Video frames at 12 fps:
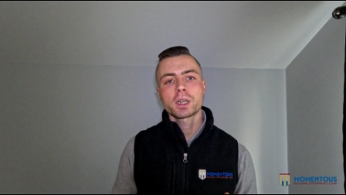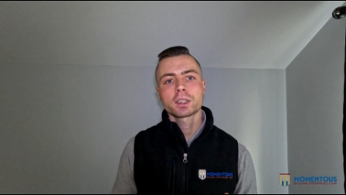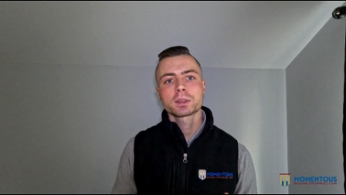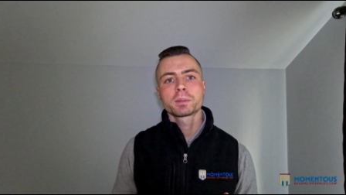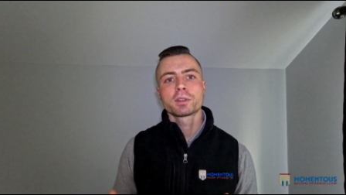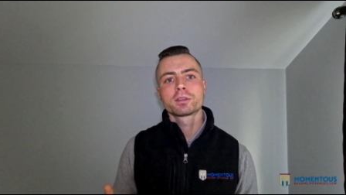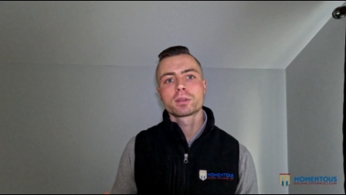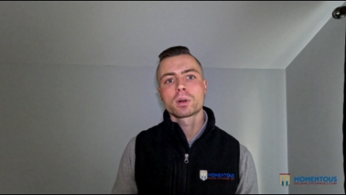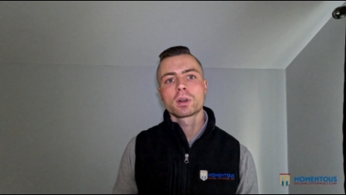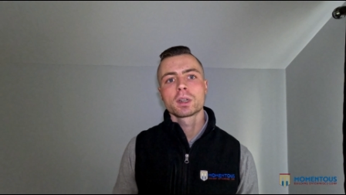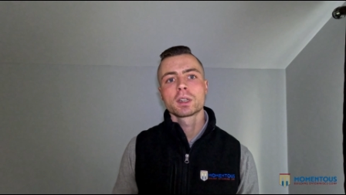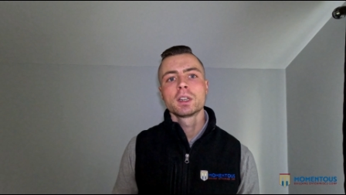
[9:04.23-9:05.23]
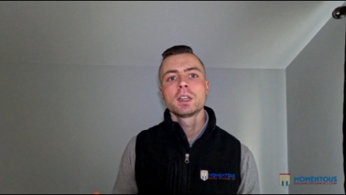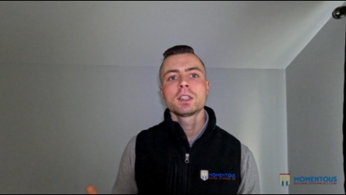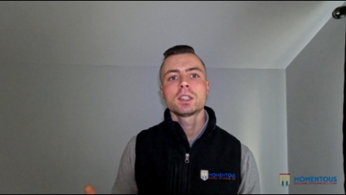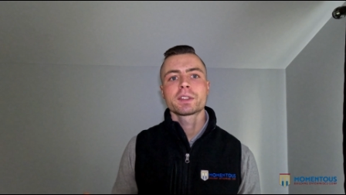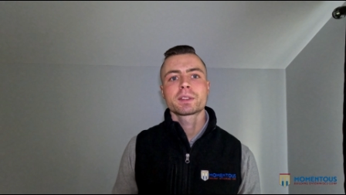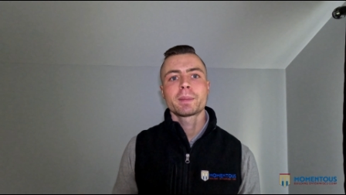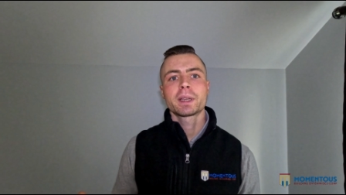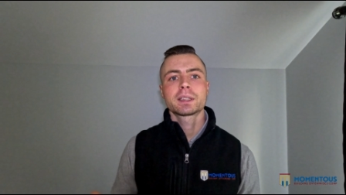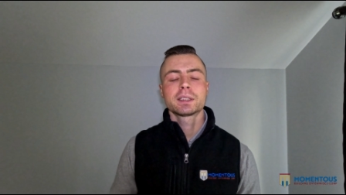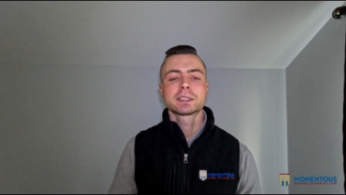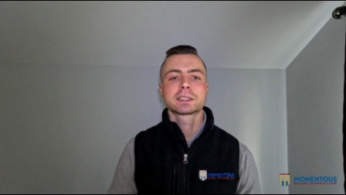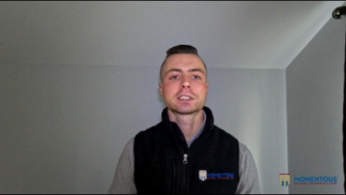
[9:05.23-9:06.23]
product before you have to make
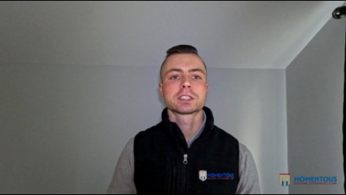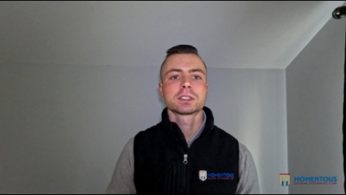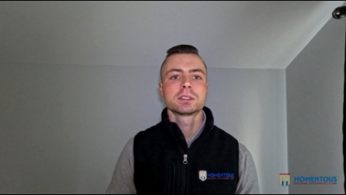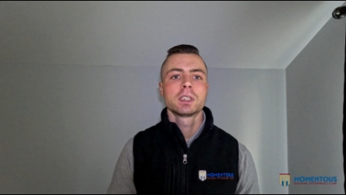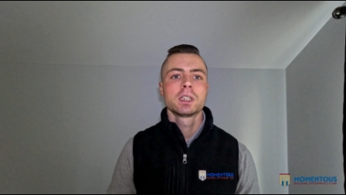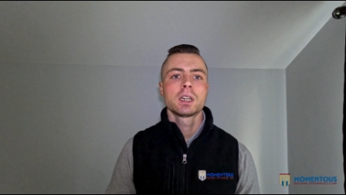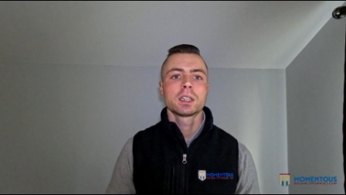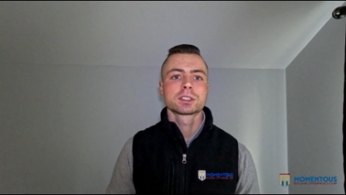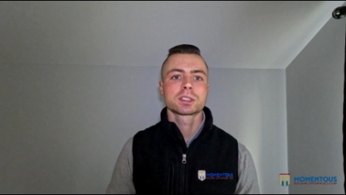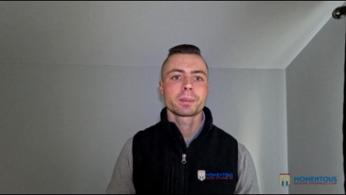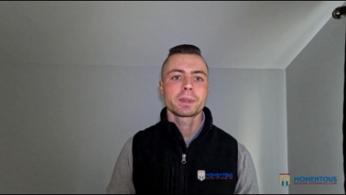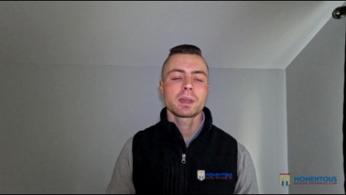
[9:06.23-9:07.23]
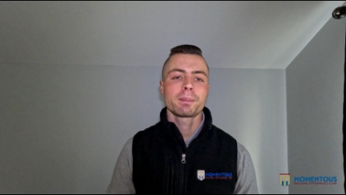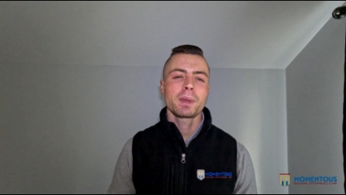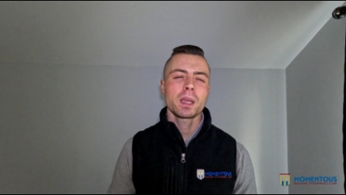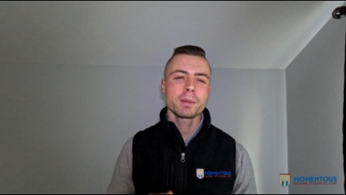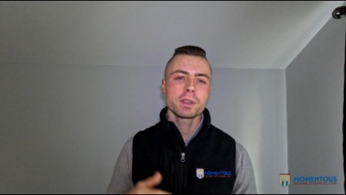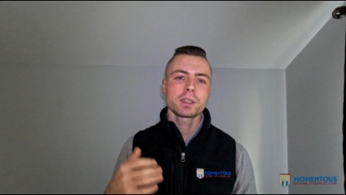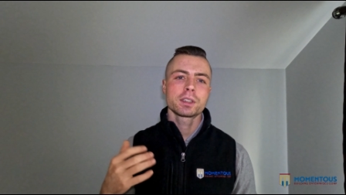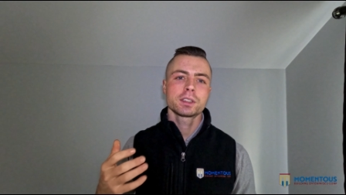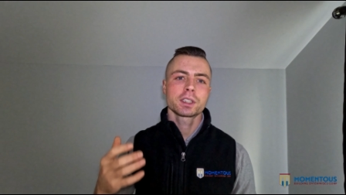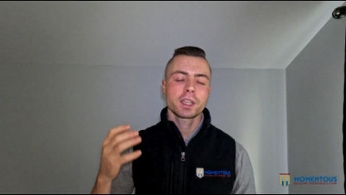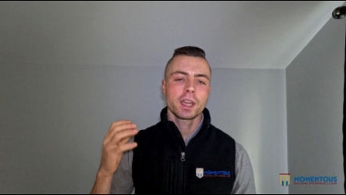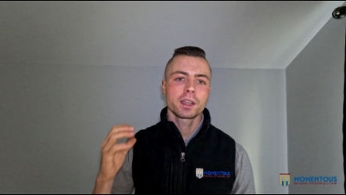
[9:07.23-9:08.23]
the decision on something that maybe you,
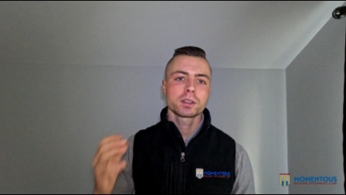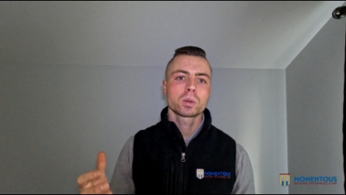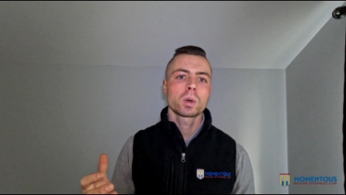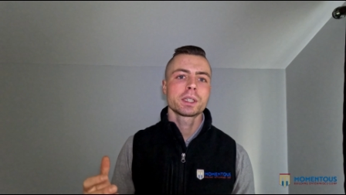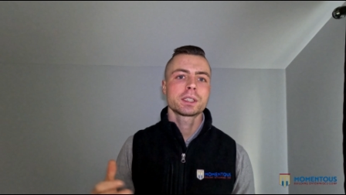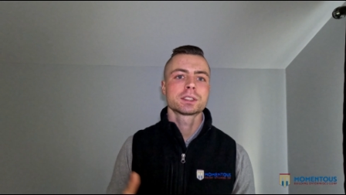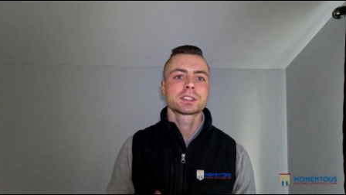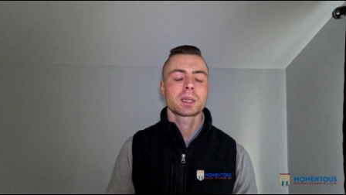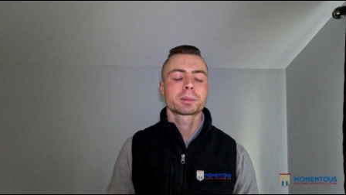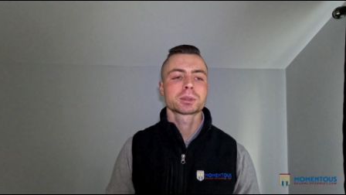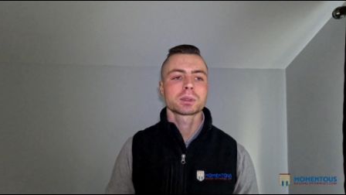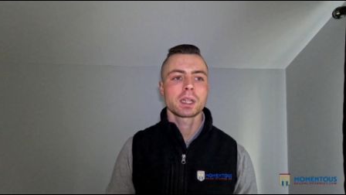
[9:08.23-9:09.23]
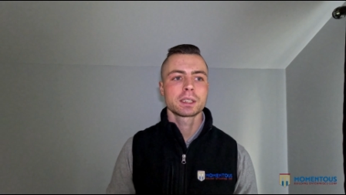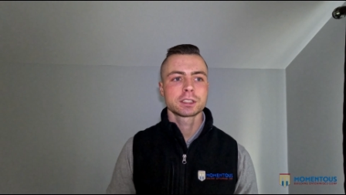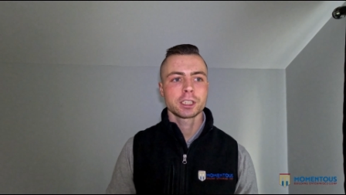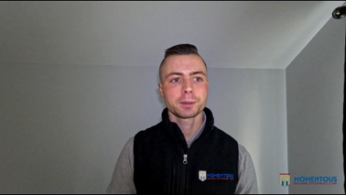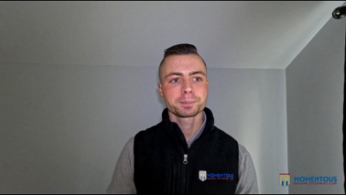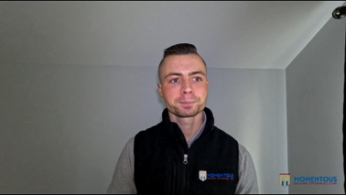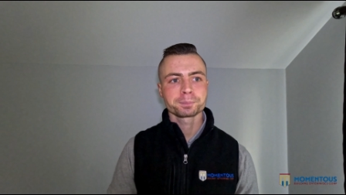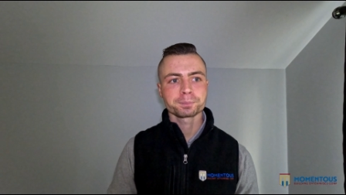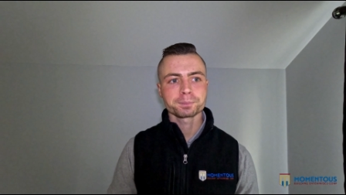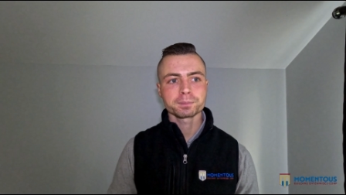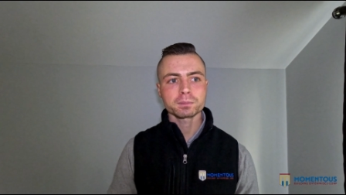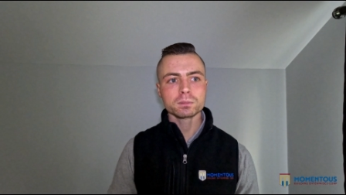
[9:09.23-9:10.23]
you can't quite conceptualize yet.
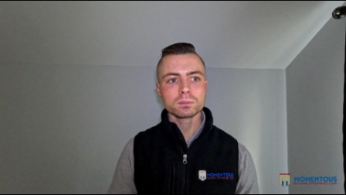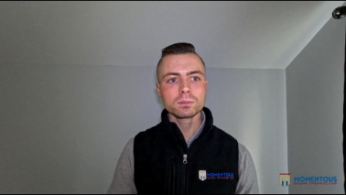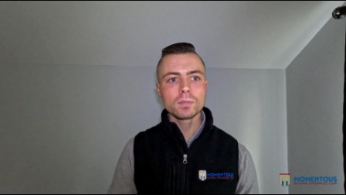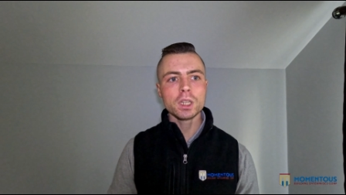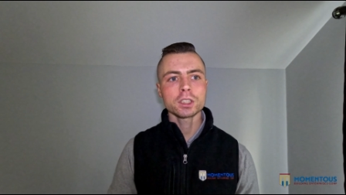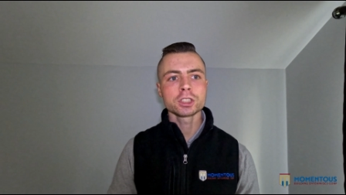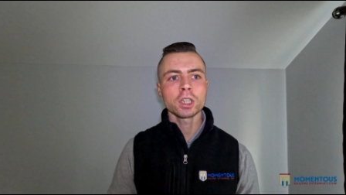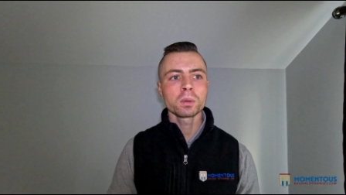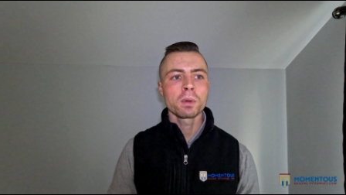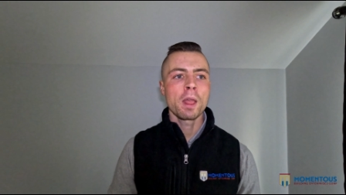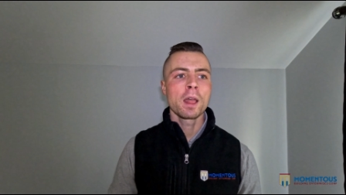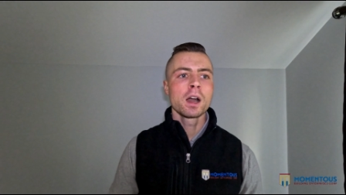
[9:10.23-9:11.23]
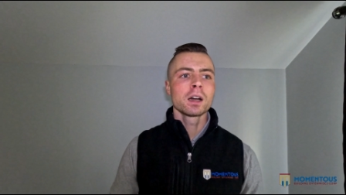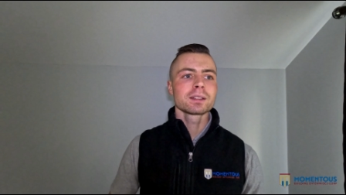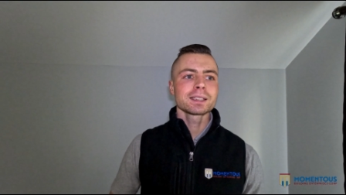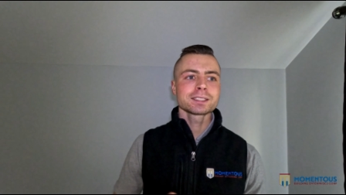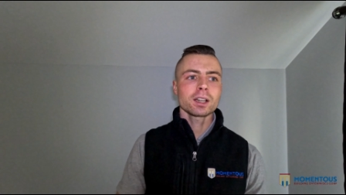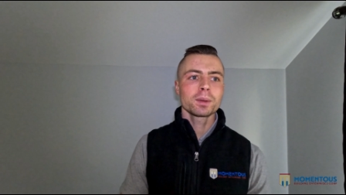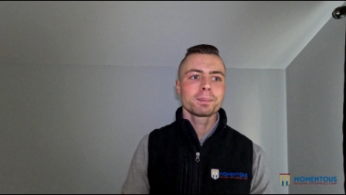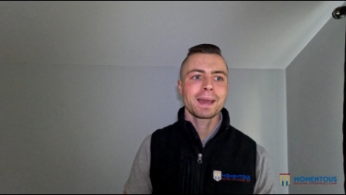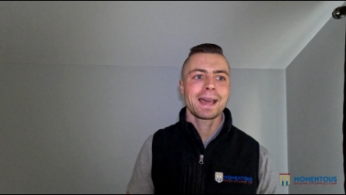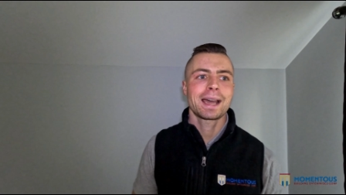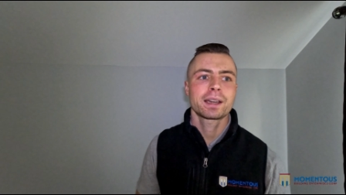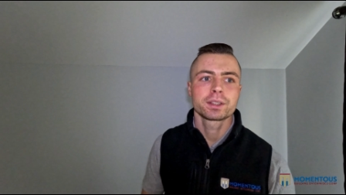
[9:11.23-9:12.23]
So let's
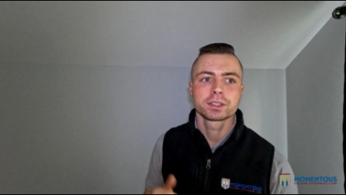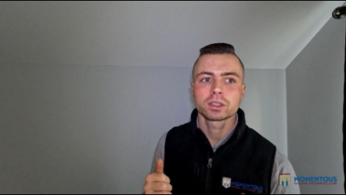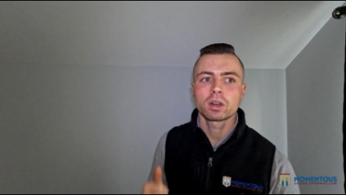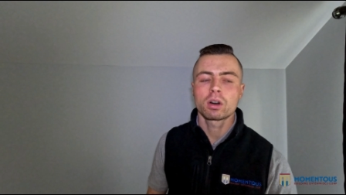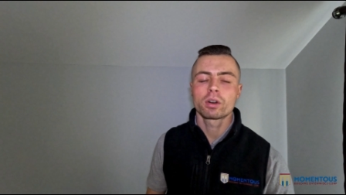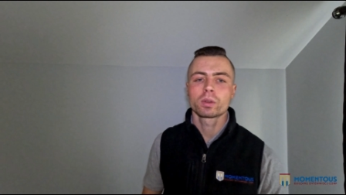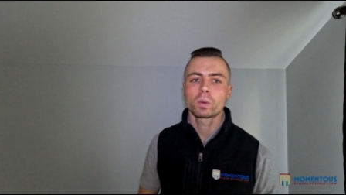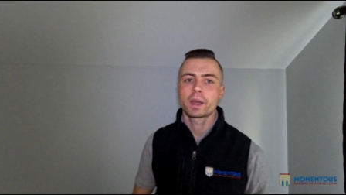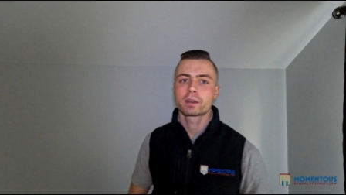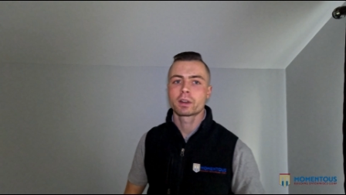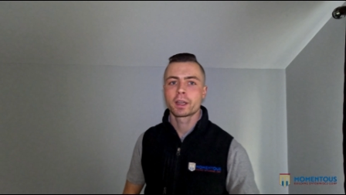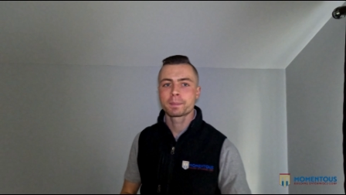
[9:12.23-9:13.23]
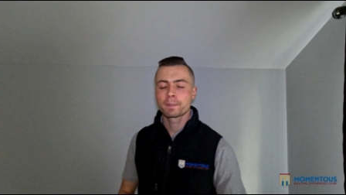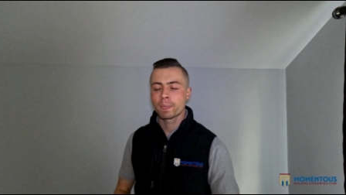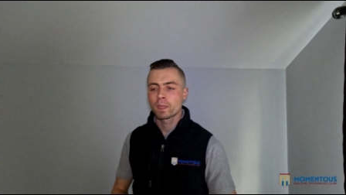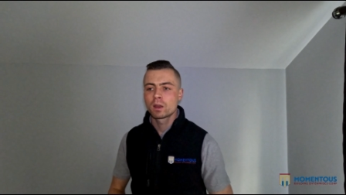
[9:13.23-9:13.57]
unpack this all the way, right?